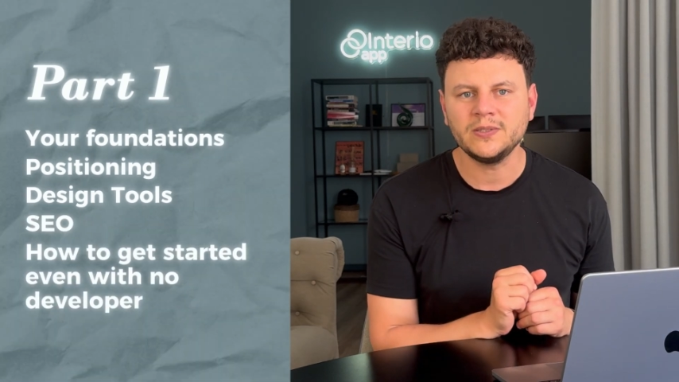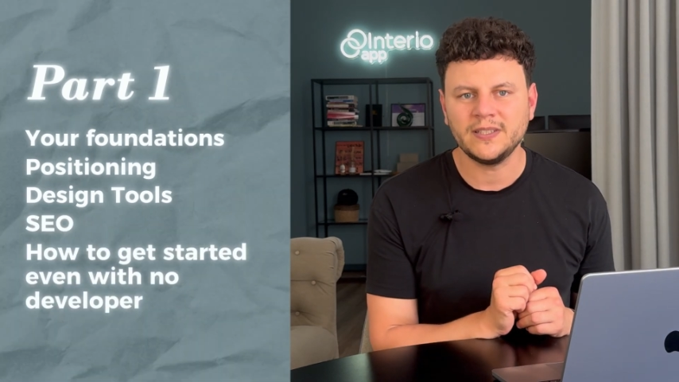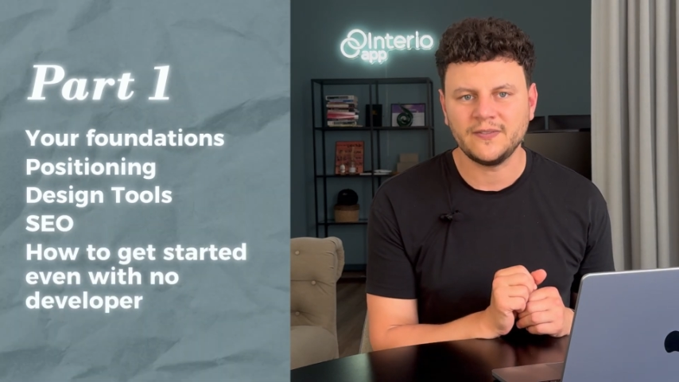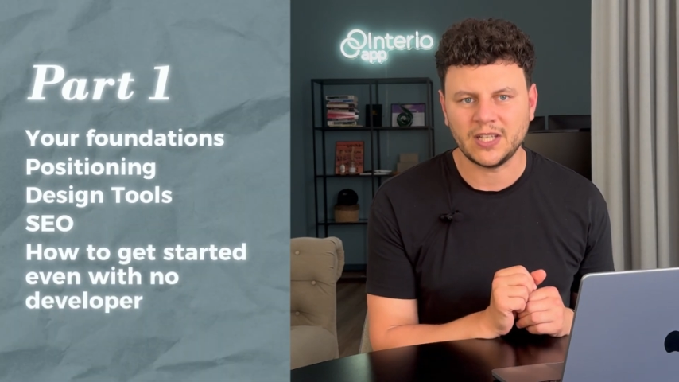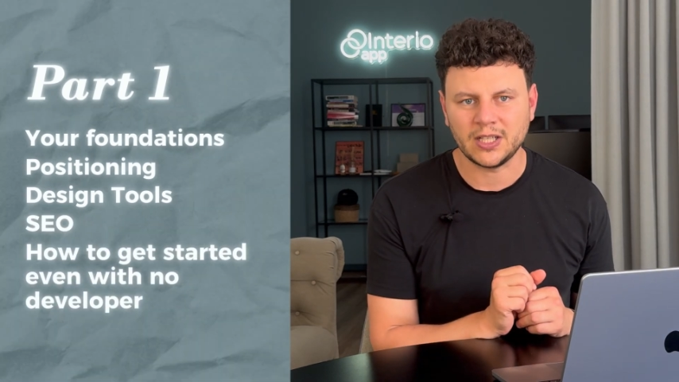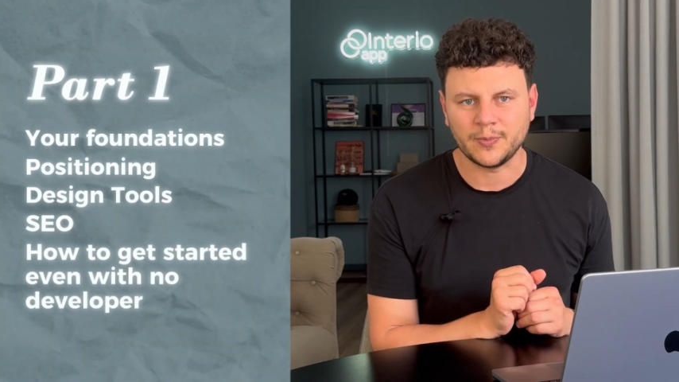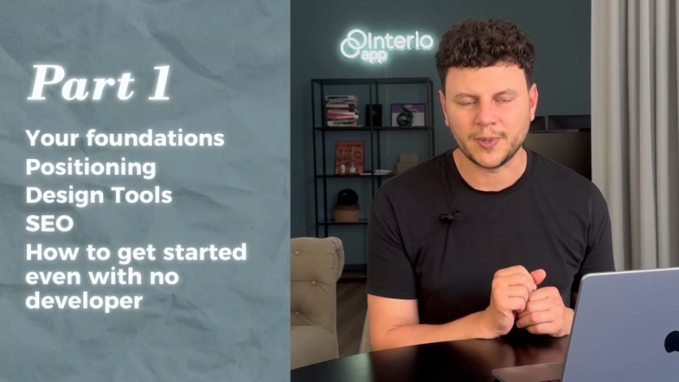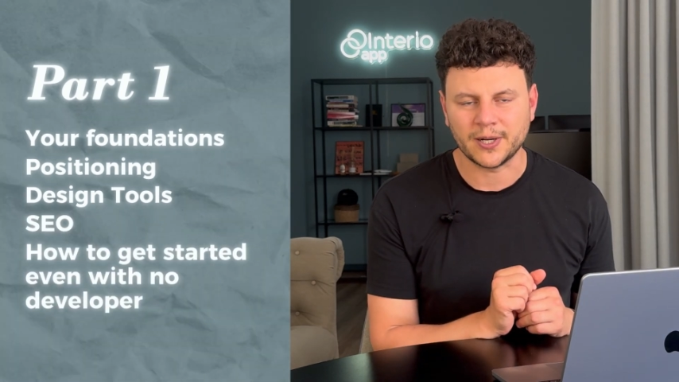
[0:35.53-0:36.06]

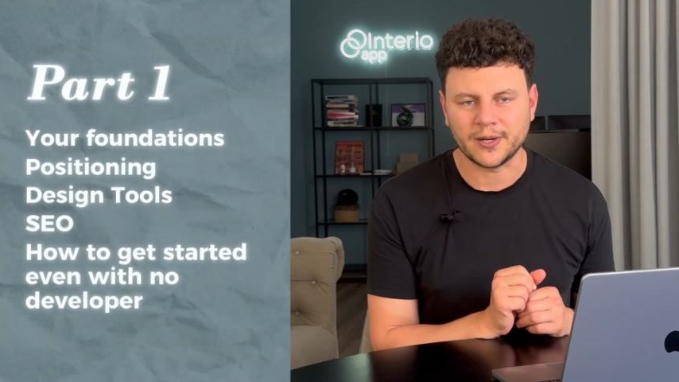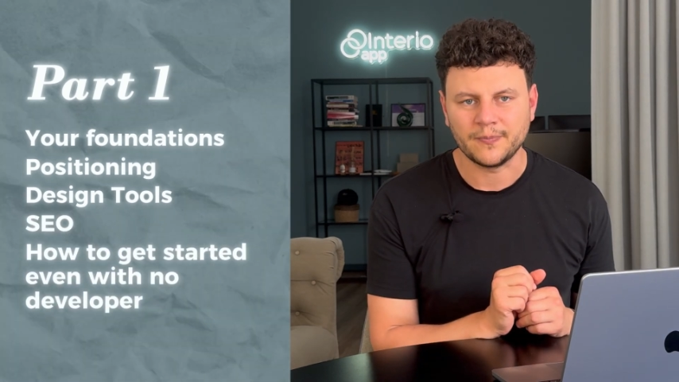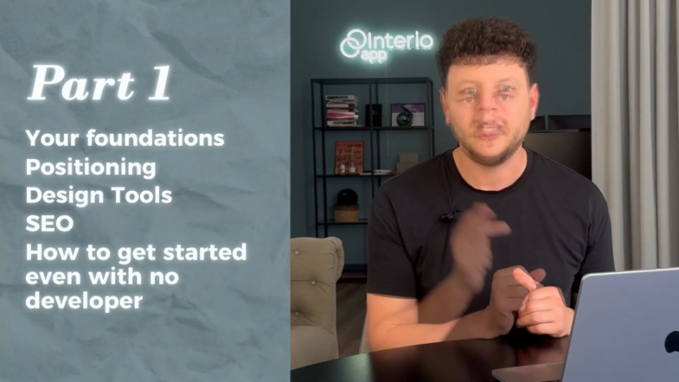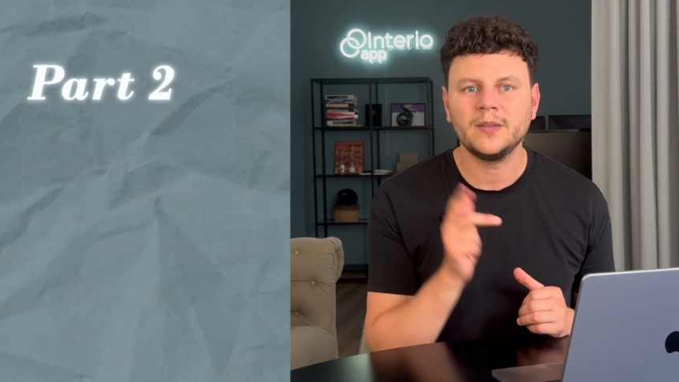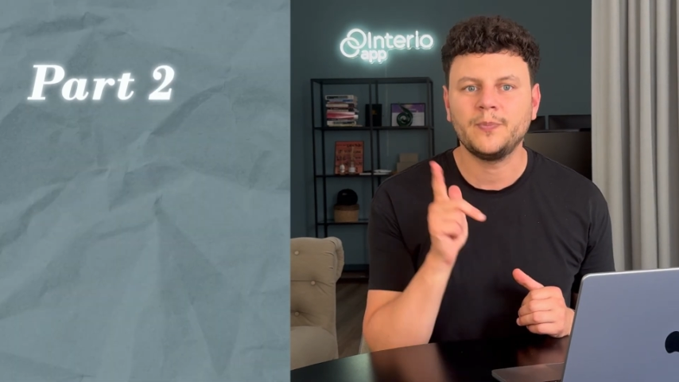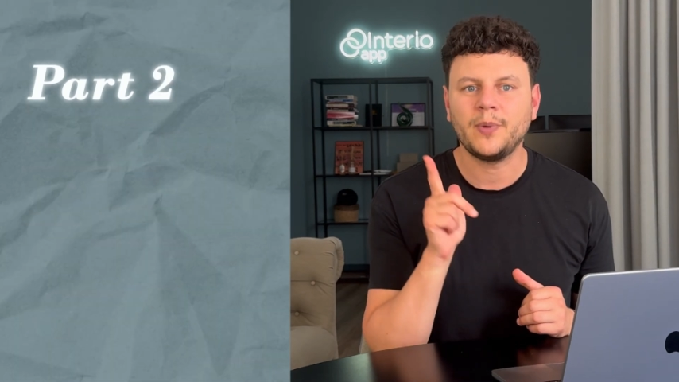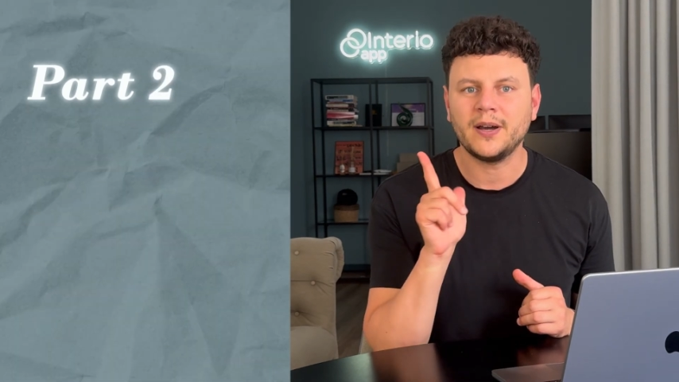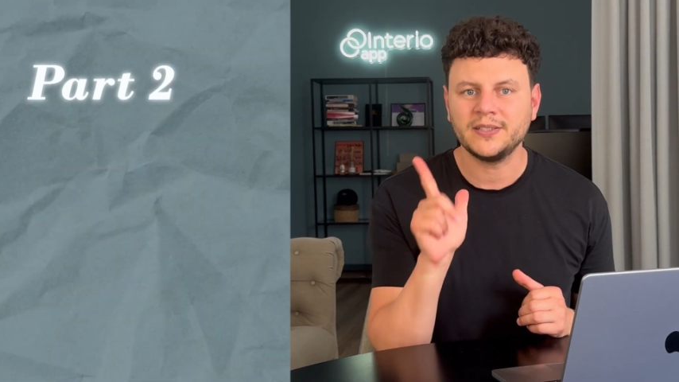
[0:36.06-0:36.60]
developer.
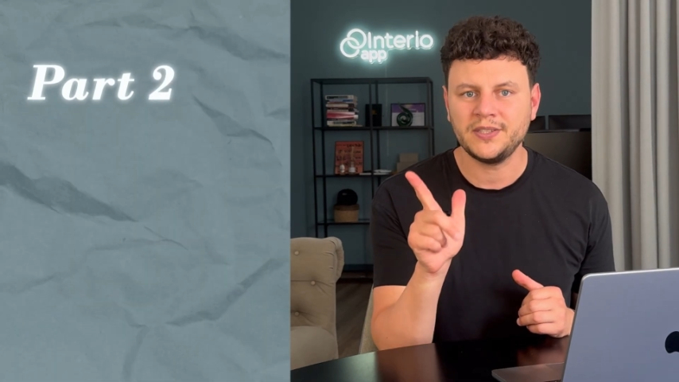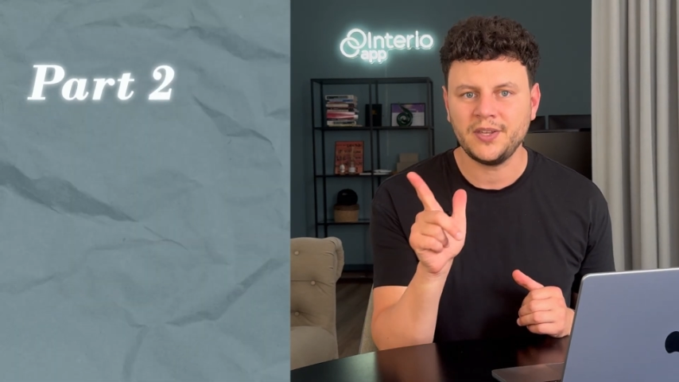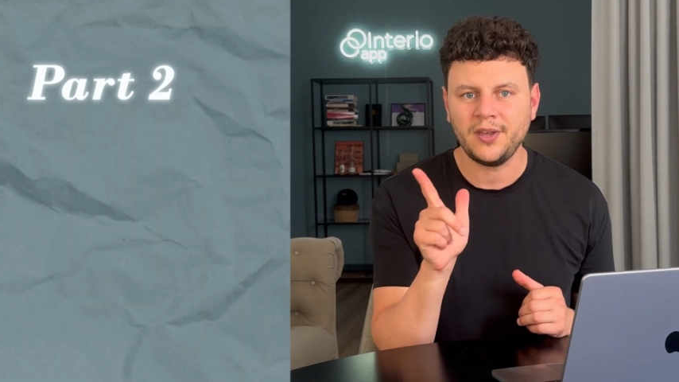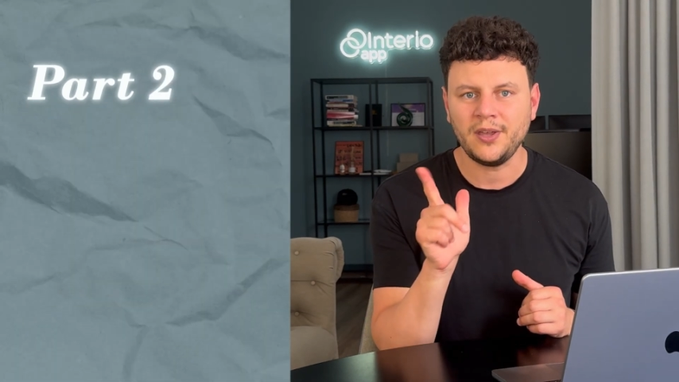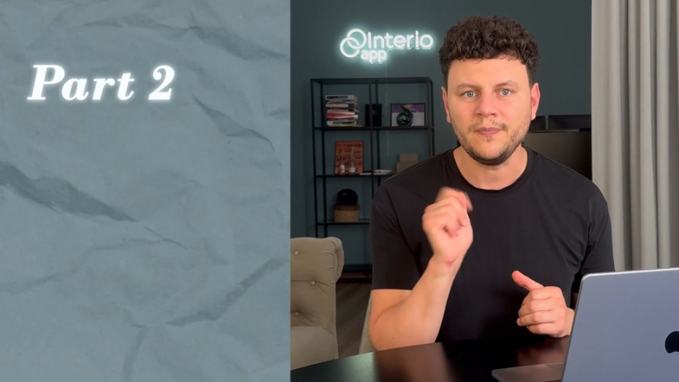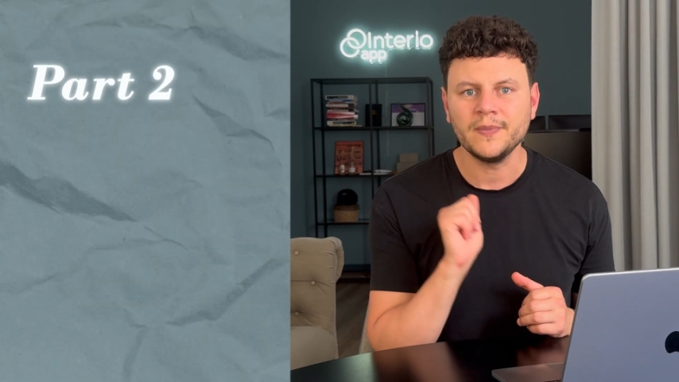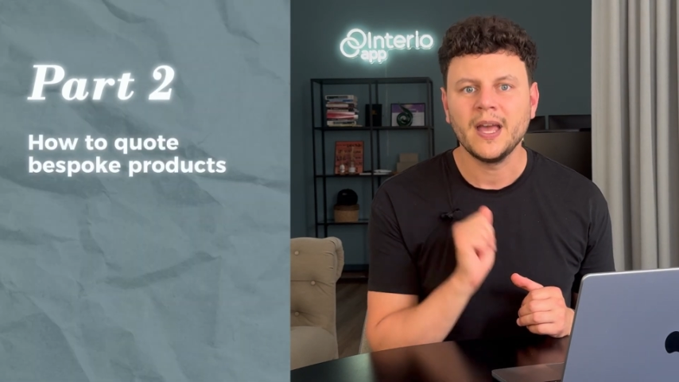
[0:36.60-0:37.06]
In part 2,